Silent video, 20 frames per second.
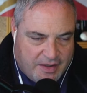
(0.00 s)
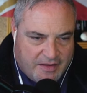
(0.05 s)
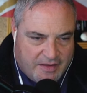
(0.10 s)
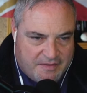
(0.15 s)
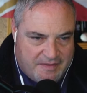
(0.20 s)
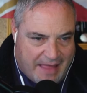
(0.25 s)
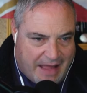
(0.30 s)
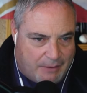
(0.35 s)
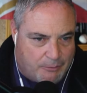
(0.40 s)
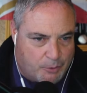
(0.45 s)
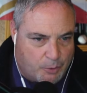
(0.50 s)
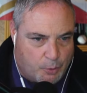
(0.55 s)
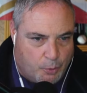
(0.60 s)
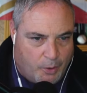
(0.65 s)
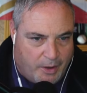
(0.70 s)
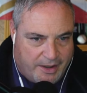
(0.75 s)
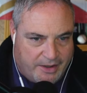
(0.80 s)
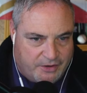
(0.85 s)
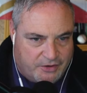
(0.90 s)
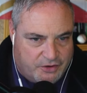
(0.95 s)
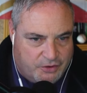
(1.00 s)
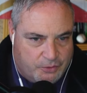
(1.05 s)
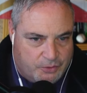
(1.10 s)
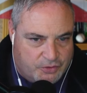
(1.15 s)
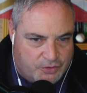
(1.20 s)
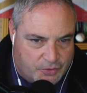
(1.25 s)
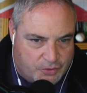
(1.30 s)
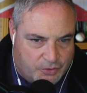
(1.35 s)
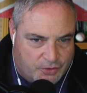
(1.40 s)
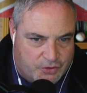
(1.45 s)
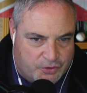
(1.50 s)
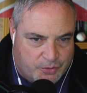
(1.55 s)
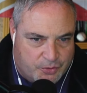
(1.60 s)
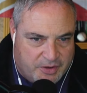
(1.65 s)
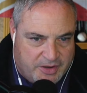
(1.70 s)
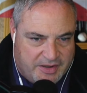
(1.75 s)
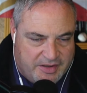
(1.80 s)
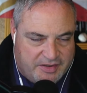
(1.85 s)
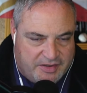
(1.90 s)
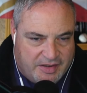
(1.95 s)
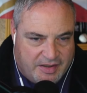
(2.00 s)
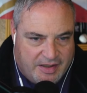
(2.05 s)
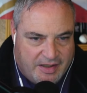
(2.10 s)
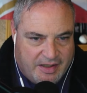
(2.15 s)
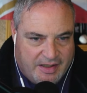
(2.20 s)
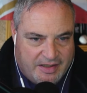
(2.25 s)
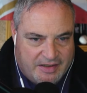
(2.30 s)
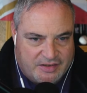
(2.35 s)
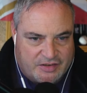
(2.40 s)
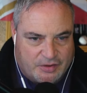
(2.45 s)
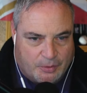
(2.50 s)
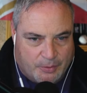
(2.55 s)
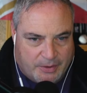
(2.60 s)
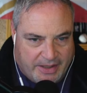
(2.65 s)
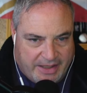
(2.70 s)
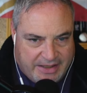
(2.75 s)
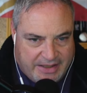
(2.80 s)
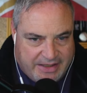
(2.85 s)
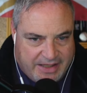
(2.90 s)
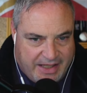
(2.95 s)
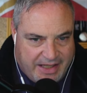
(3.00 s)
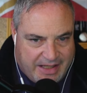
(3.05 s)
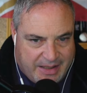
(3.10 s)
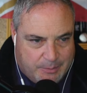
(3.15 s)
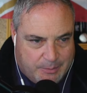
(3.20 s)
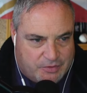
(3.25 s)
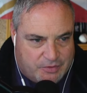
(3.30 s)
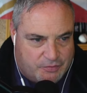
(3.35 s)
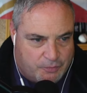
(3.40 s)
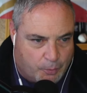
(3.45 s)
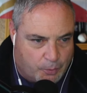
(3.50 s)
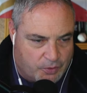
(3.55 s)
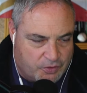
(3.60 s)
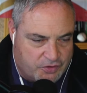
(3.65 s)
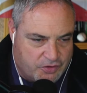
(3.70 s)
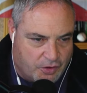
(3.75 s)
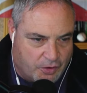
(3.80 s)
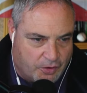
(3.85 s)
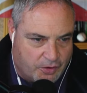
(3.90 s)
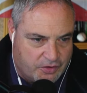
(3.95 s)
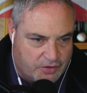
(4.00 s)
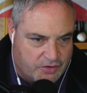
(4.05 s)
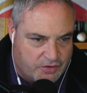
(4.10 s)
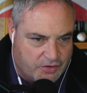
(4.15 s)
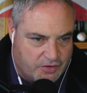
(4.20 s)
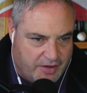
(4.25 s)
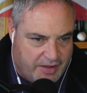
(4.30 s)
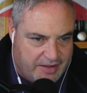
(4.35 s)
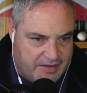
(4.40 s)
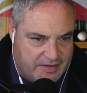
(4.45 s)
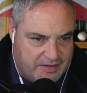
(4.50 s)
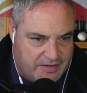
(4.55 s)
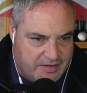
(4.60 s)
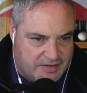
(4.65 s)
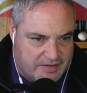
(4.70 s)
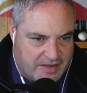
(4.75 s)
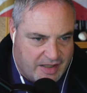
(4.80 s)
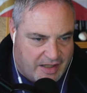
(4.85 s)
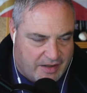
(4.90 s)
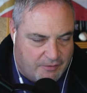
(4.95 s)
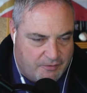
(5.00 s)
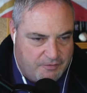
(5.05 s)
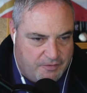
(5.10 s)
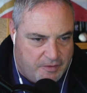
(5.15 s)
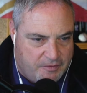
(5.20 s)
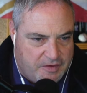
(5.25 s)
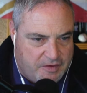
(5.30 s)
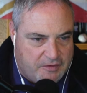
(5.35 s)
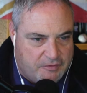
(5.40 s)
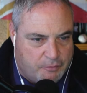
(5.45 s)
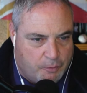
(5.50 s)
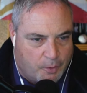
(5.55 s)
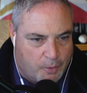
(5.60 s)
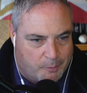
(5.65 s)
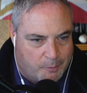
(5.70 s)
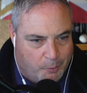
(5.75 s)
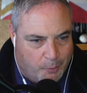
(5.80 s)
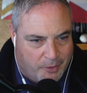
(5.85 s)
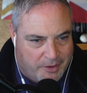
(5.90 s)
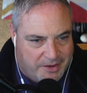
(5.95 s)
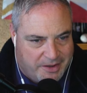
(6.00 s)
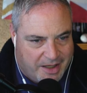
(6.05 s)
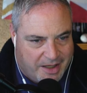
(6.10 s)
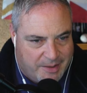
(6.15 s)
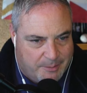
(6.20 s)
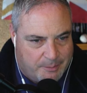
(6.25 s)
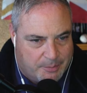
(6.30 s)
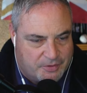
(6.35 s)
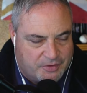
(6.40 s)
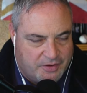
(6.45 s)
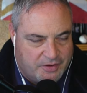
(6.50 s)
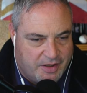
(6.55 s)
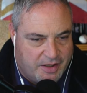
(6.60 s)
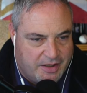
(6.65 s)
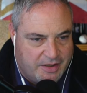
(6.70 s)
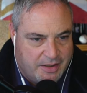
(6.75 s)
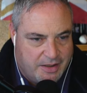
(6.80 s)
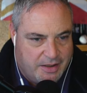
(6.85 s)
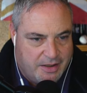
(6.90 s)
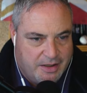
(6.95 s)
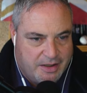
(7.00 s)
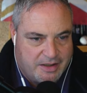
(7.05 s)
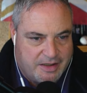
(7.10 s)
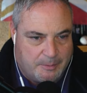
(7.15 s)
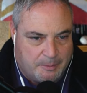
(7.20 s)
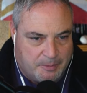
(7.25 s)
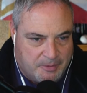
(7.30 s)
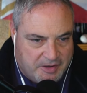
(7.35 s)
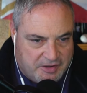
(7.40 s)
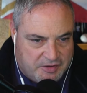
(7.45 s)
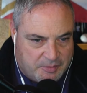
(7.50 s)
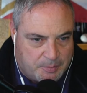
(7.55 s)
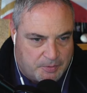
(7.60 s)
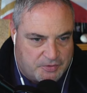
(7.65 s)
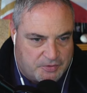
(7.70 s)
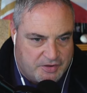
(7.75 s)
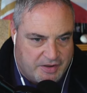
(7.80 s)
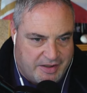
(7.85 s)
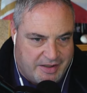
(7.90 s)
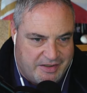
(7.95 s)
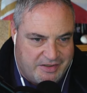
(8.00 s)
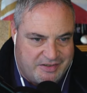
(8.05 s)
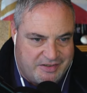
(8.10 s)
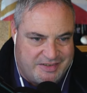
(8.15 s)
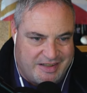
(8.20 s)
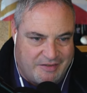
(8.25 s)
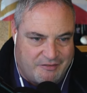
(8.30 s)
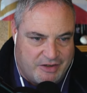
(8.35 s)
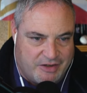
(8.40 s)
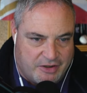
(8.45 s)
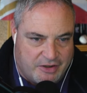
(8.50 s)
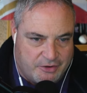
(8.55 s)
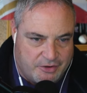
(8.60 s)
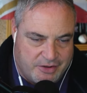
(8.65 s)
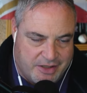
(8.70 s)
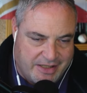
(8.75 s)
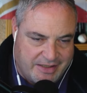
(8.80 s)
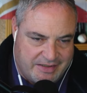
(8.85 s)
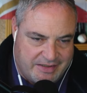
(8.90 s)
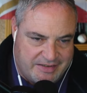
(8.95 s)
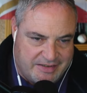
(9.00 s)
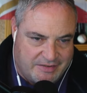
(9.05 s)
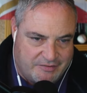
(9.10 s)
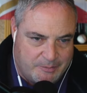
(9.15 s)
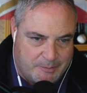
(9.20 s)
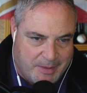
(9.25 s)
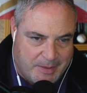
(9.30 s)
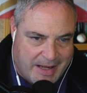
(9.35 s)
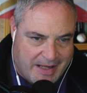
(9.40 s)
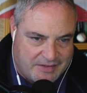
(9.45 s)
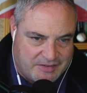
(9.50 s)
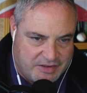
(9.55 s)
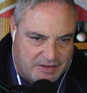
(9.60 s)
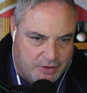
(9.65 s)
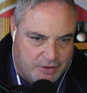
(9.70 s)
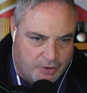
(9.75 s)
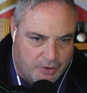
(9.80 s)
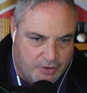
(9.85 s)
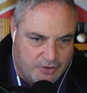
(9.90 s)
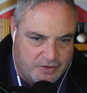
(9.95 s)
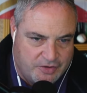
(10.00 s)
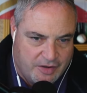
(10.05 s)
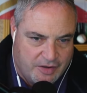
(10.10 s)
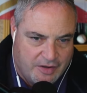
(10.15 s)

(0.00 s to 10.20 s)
That required two surgeries. So in eight games, four starts, Lance has got a 54.9% completion percentage, 797 passing yards,